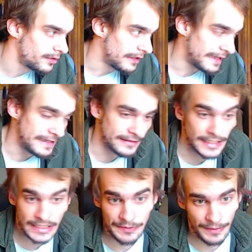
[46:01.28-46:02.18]
it
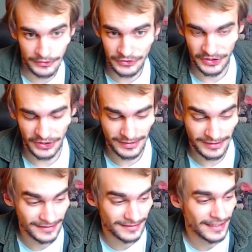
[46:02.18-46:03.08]
smells good and
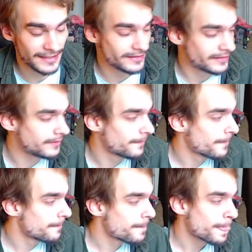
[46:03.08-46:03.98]
it's tasty,
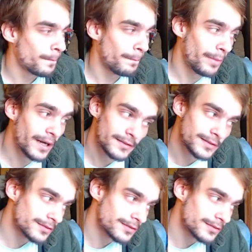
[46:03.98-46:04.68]
but